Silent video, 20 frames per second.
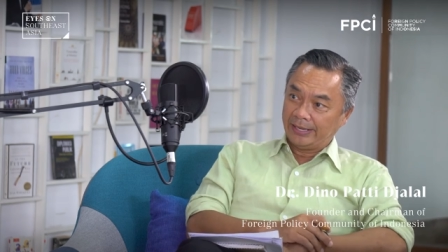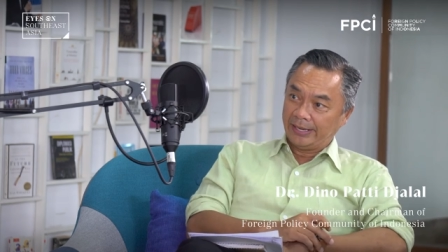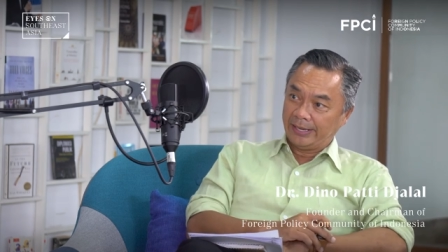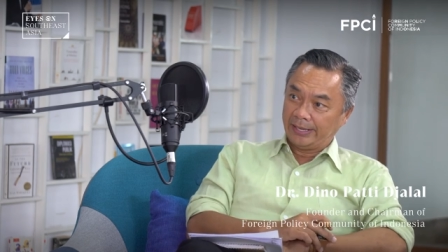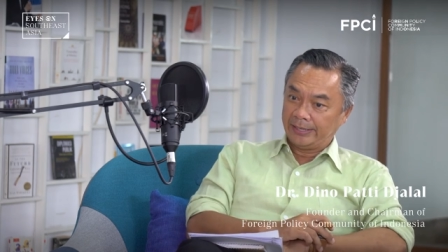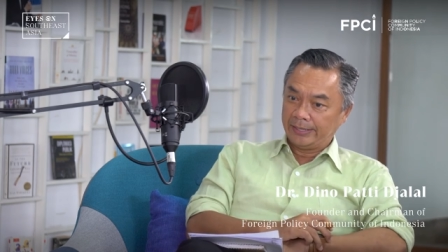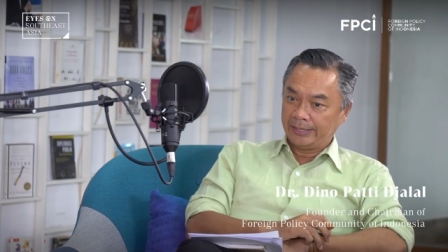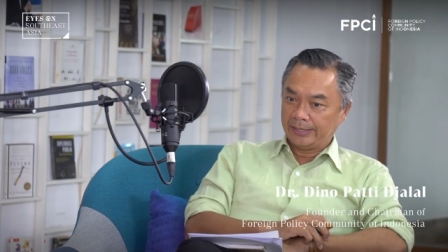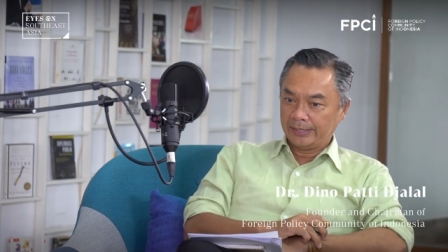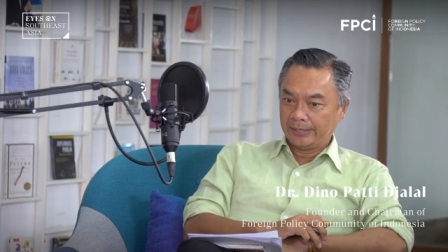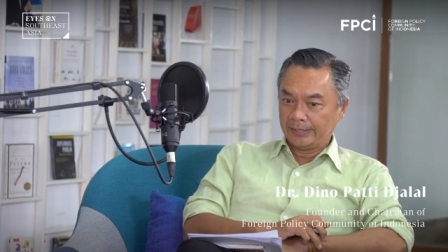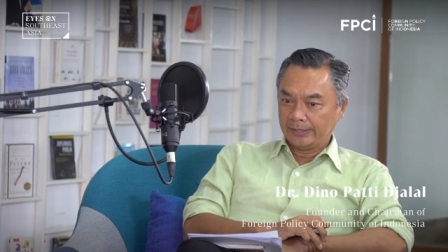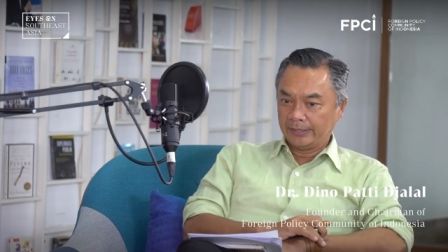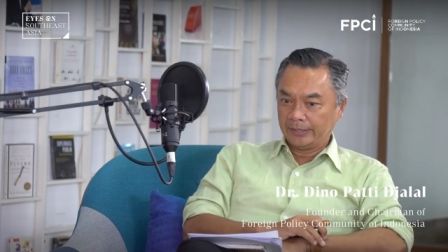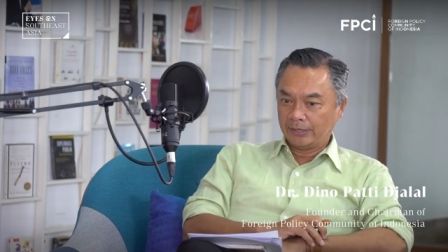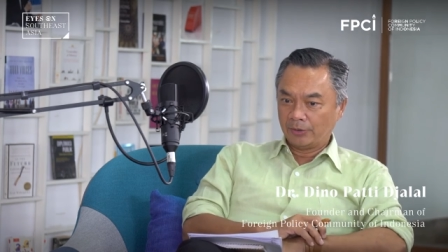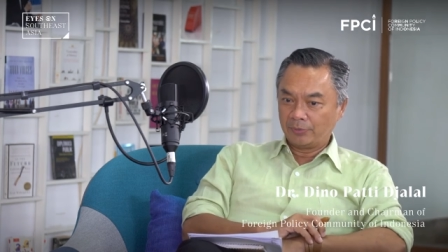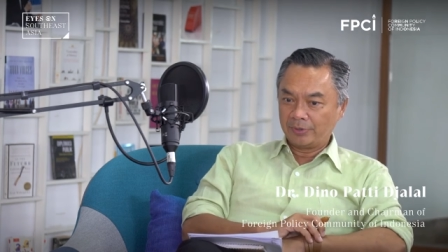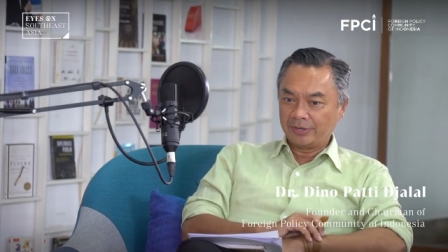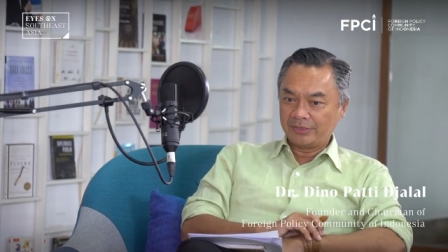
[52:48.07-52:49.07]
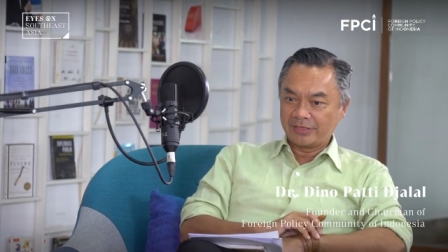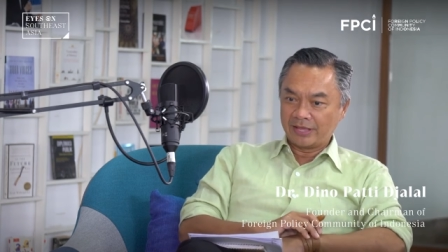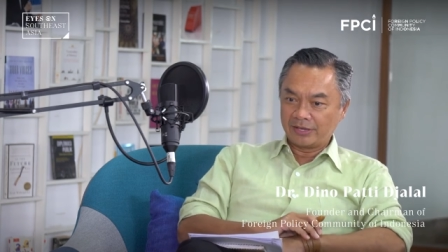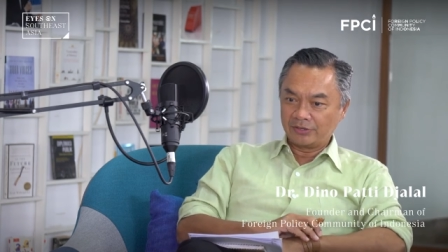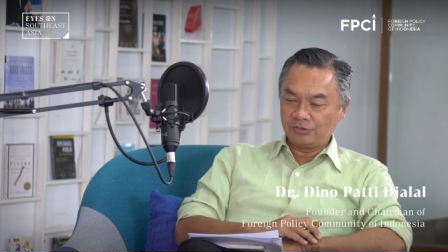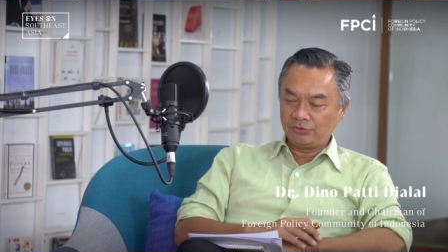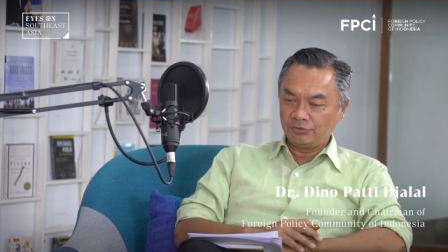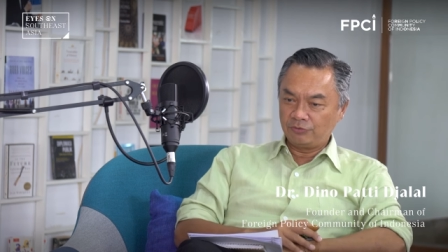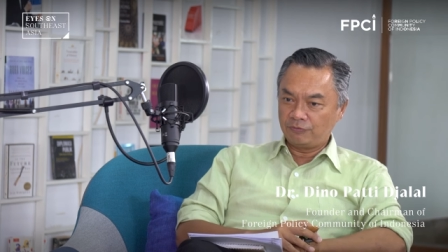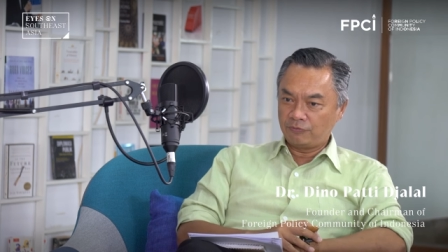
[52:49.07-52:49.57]
and I want to
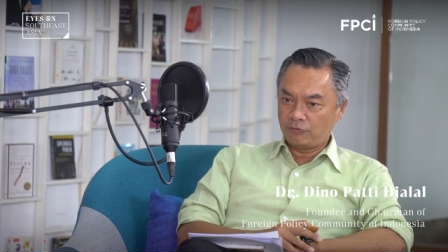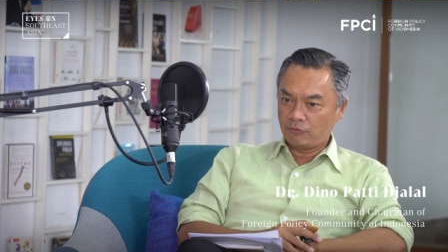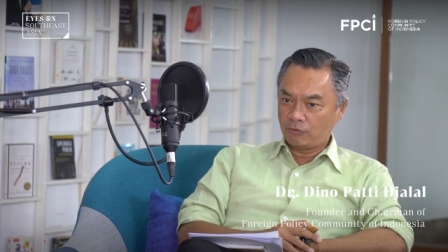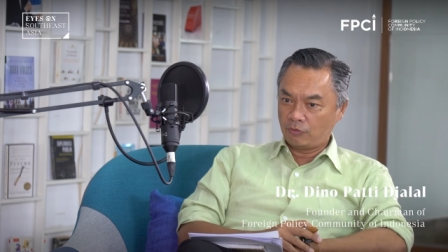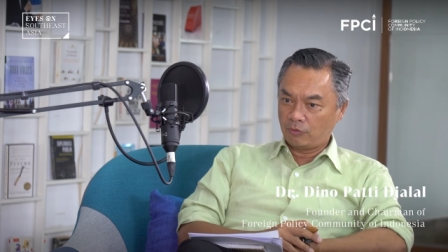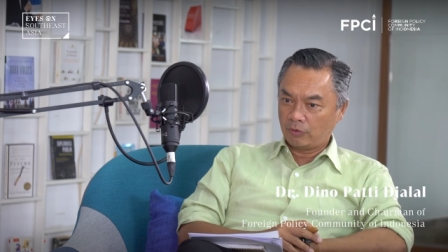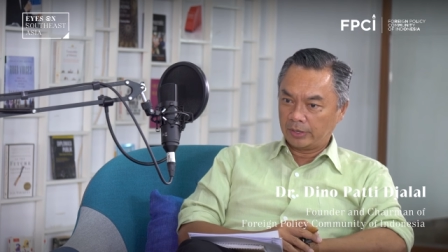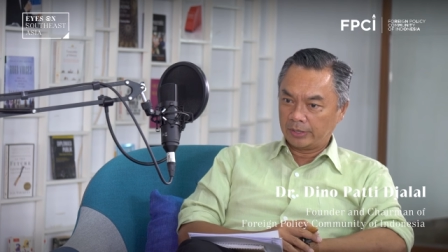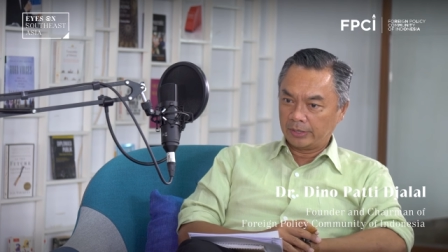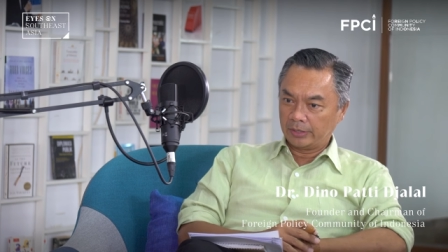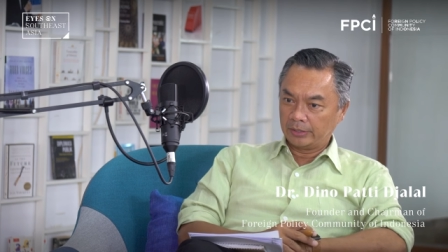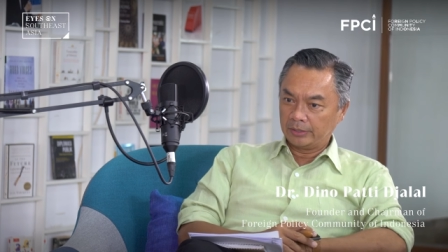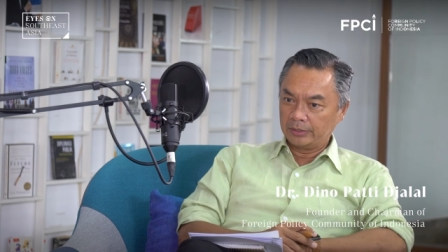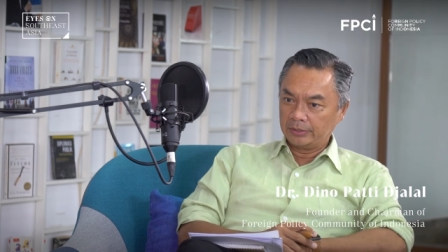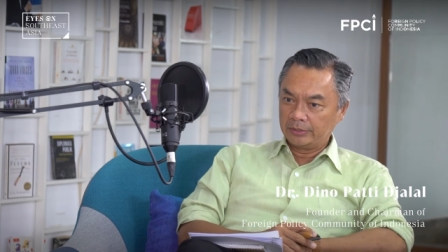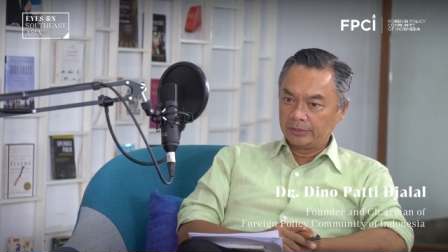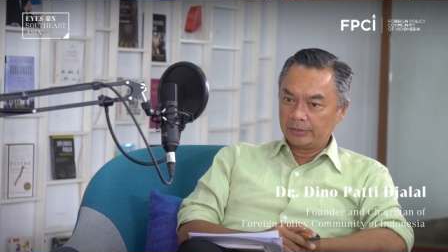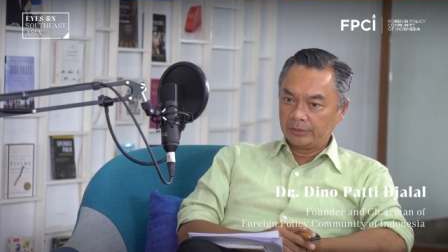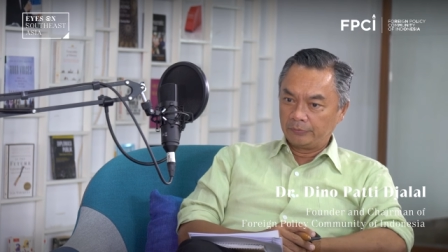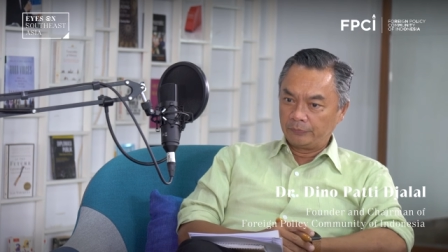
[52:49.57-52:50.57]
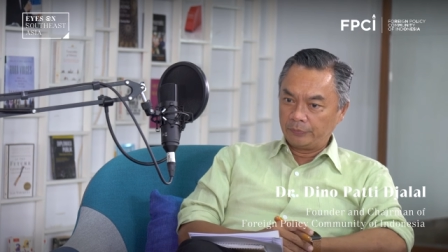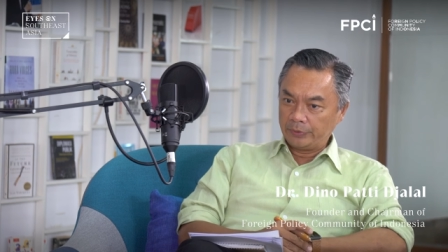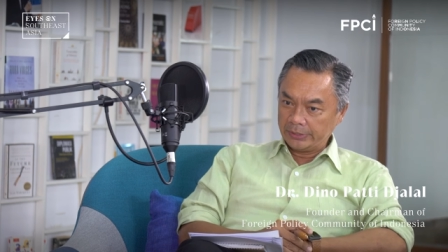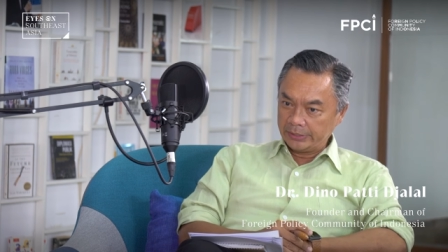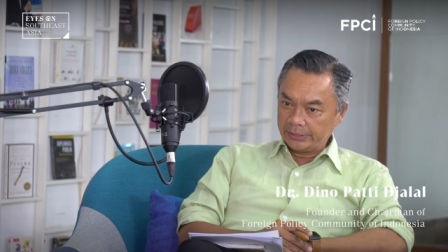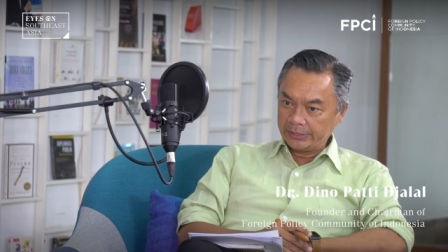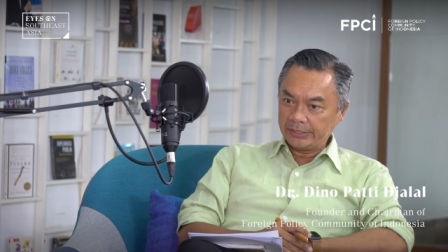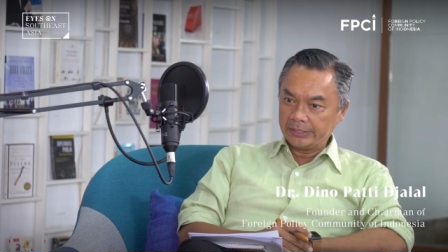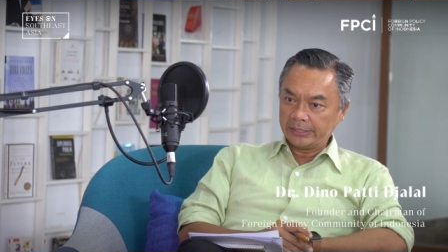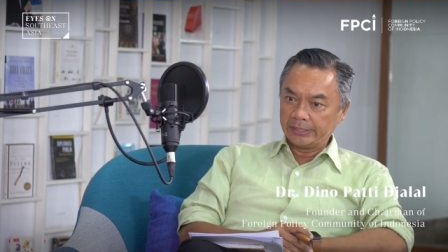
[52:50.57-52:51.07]
thank you for
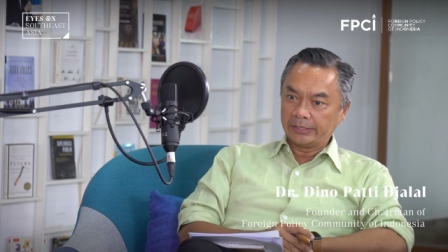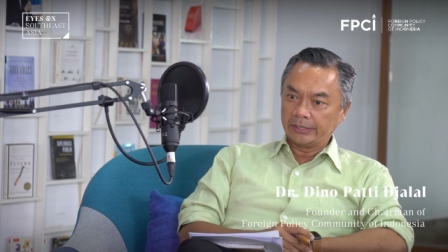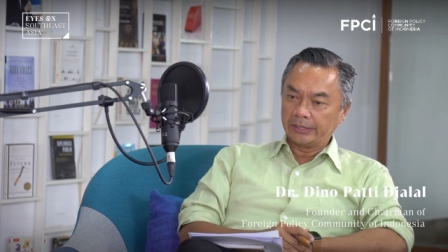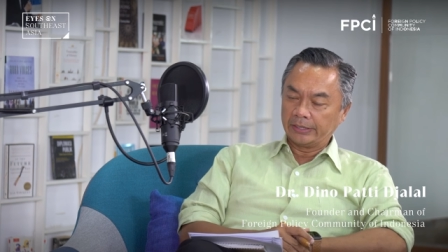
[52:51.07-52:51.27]
really